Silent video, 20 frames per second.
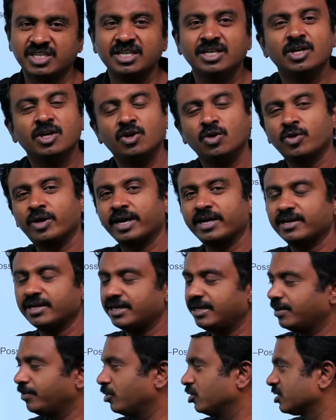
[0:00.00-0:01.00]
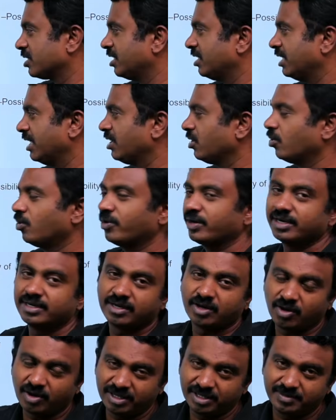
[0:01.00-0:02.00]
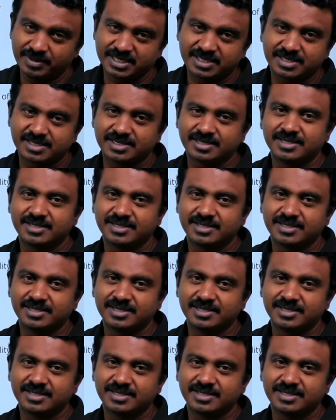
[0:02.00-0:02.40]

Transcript: Look at our demos and then go ahead. All the best.